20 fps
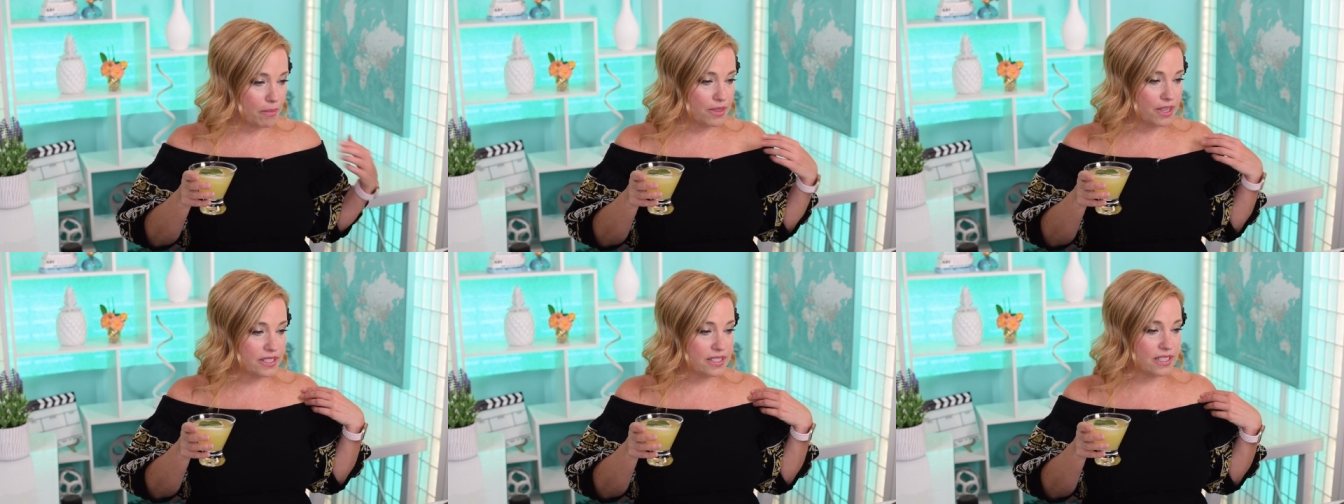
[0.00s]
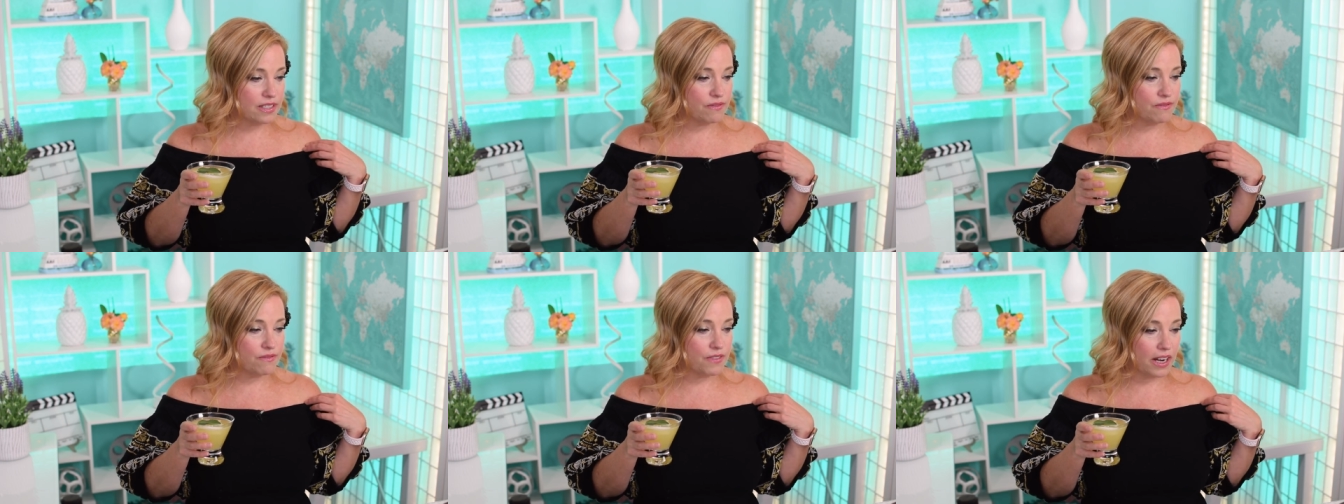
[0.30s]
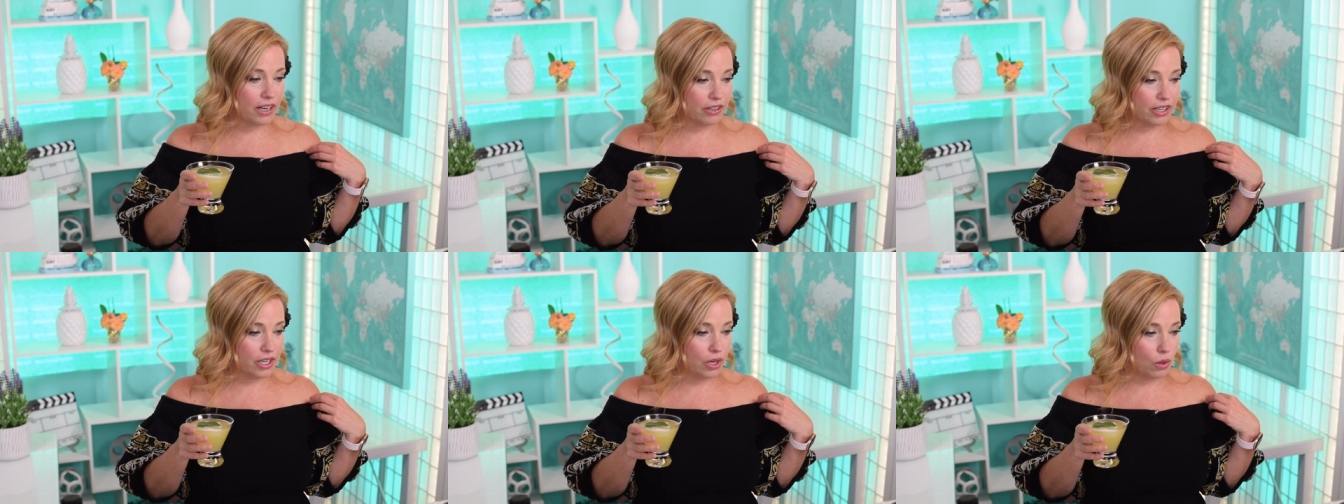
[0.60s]
This is
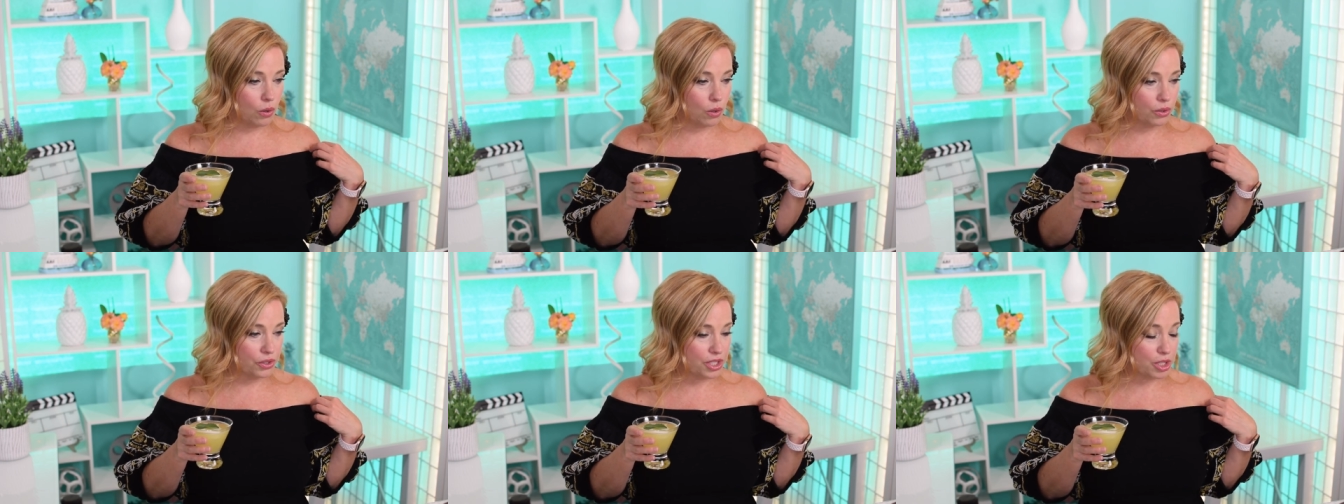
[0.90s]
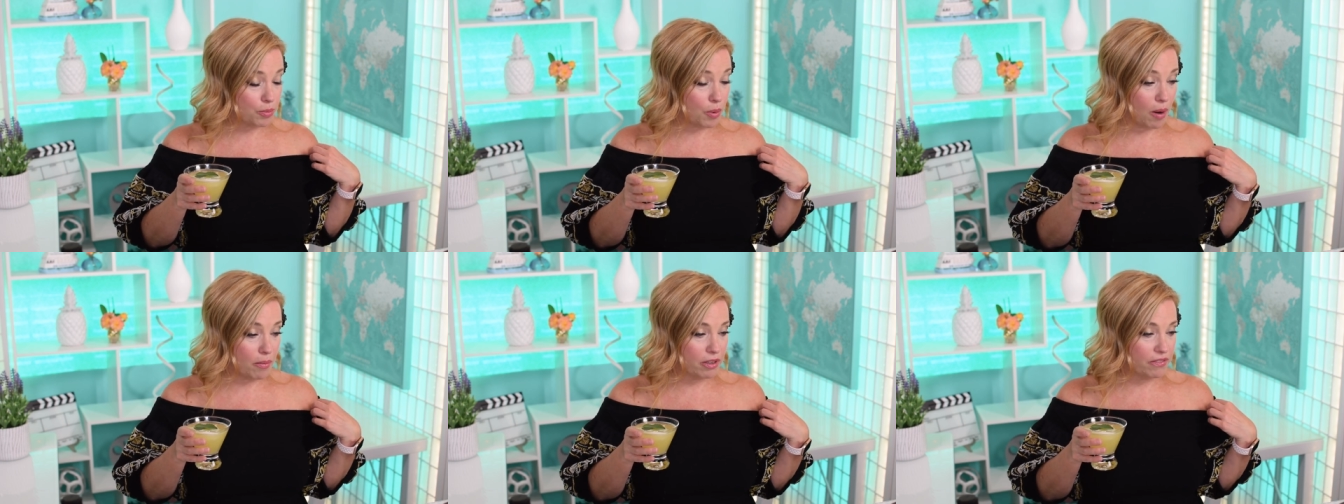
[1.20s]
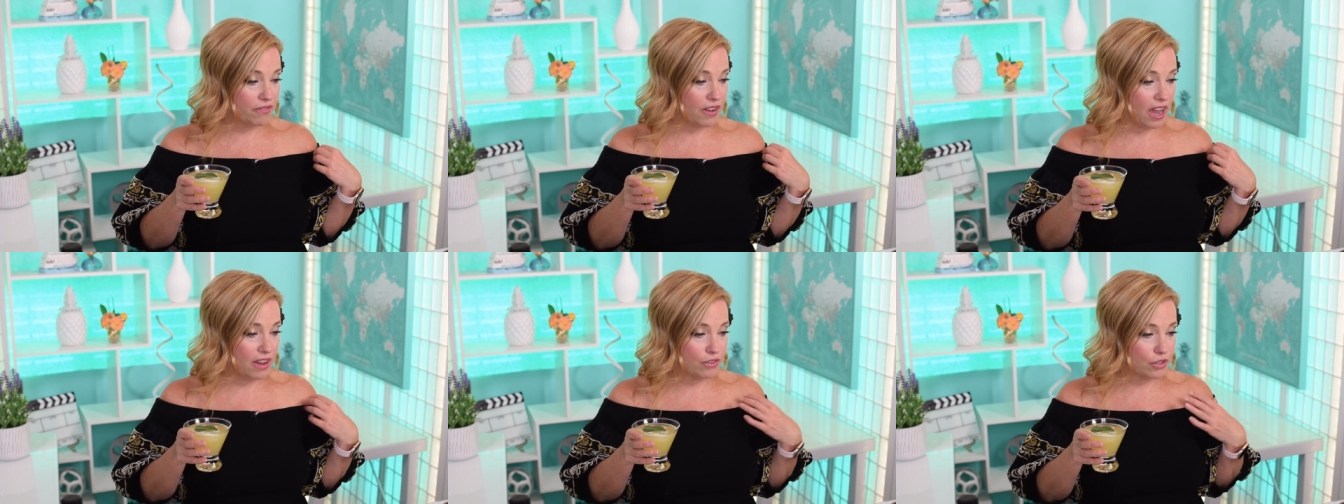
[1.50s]
very old. It's probably
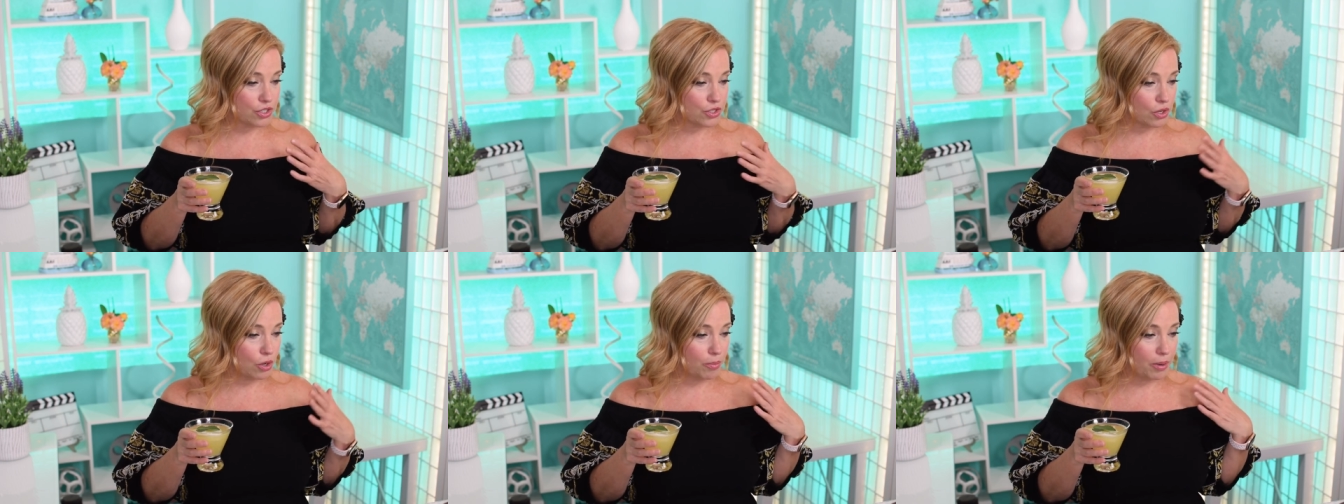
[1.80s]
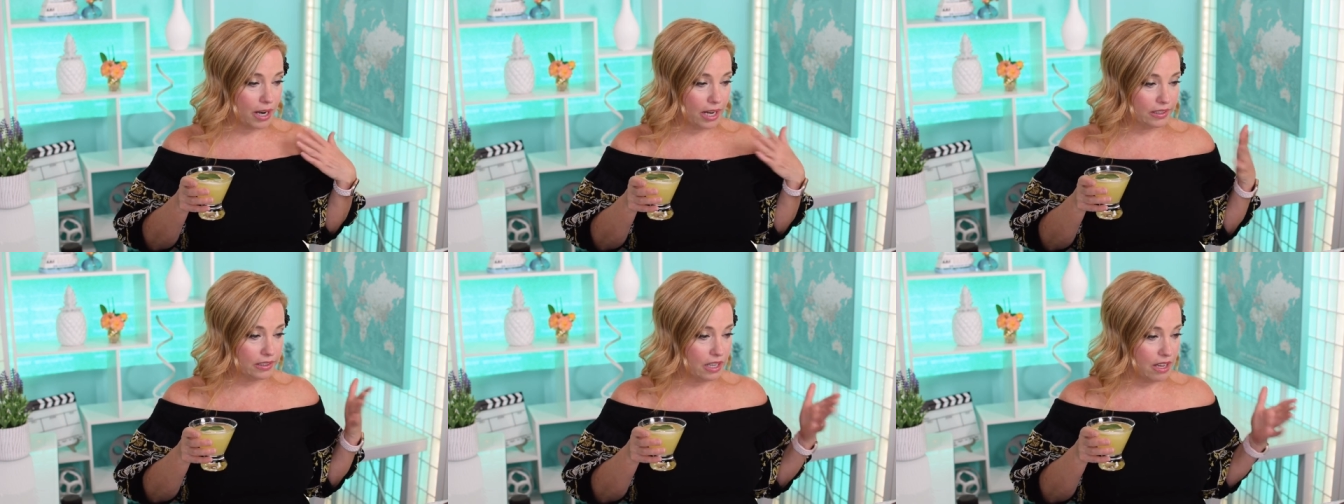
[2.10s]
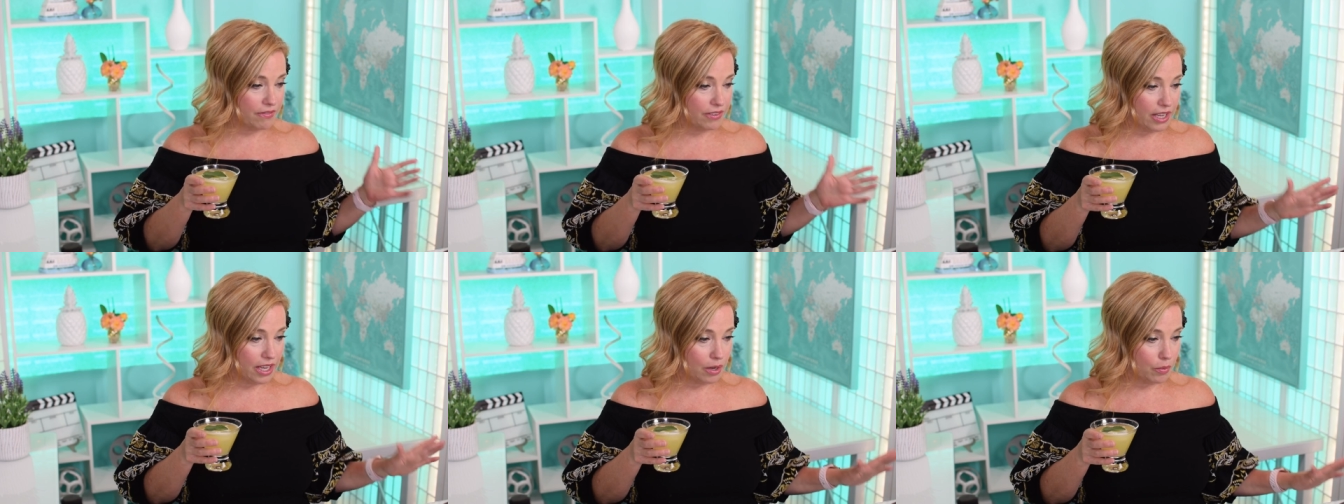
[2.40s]
five years old, but I
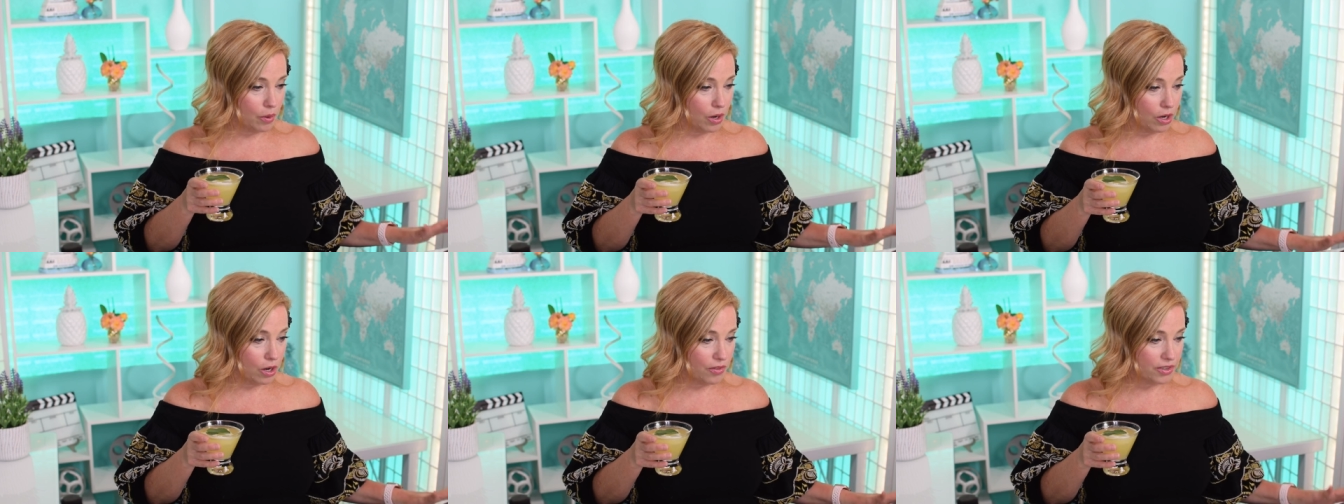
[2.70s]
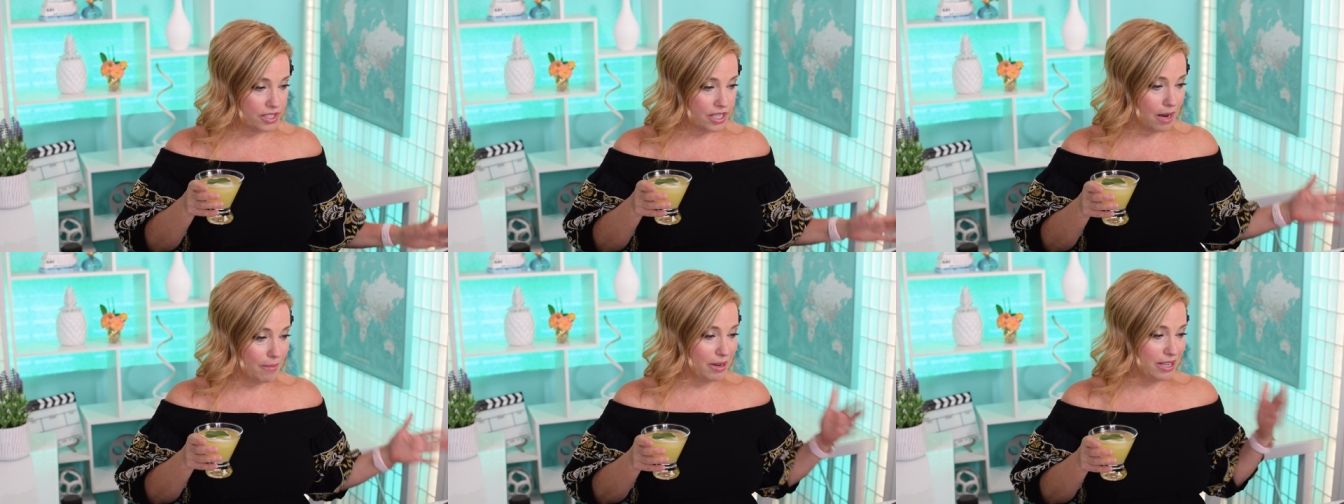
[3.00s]
love it. I wear it all the time.